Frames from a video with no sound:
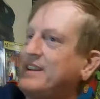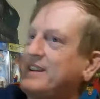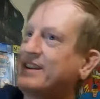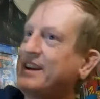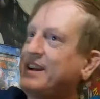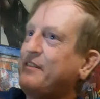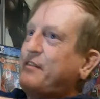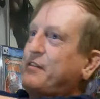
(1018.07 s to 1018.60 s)
take
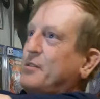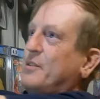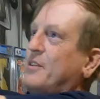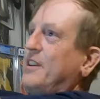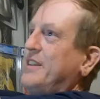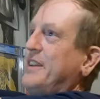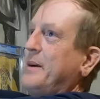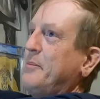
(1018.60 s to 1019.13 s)
9-4
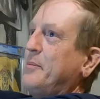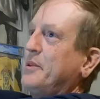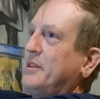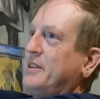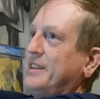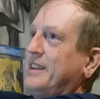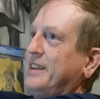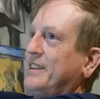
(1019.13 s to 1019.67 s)
on that book
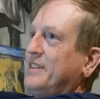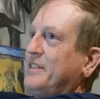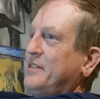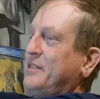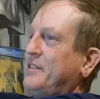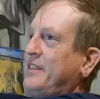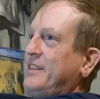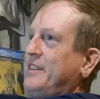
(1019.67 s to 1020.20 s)
in a
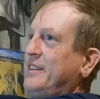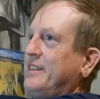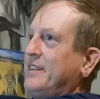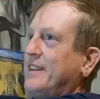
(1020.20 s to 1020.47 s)
newsie.